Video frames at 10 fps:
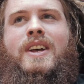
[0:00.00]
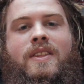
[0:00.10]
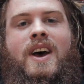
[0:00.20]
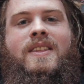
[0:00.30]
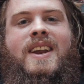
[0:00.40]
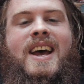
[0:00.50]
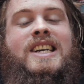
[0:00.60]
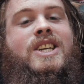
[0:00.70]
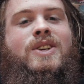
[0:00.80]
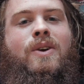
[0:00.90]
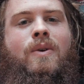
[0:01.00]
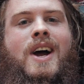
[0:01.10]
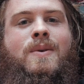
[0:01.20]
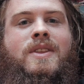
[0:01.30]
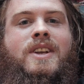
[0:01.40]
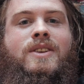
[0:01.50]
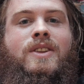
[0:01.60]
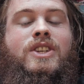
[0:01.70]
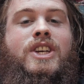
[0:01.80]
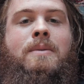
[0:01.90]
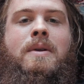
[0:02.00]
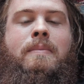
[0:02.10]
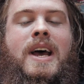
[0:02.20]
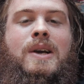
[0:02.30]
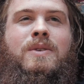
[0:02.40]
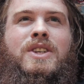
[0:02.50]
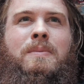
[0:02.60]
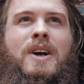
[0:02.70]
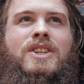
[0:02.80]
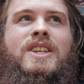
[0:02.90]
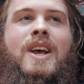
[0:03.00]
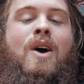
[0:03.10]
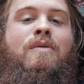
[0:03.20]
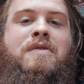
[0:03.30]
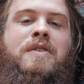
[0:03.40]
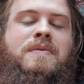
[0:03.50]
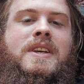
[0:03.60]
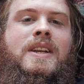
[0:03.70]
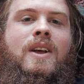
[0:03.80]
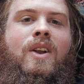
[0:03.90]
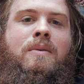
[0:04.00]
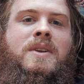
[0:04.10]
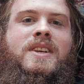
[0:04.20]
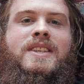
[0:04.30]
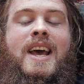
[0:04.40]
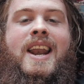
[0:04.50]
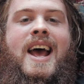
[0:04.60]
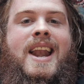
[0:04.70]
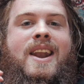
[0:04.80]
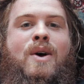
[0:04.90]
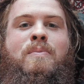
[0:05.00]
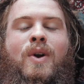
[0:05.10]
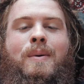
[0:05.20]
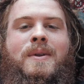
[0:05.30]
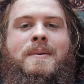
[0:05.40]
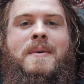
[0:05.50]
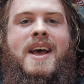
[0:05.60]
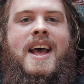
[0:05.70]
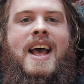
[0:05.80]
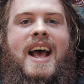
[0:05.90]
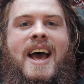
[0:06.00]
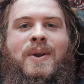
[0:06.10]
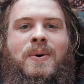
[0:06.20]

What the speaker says: The other day, I actually took a ride with it to the gym and back, which is about just over 15 kilometers, and it had no problem at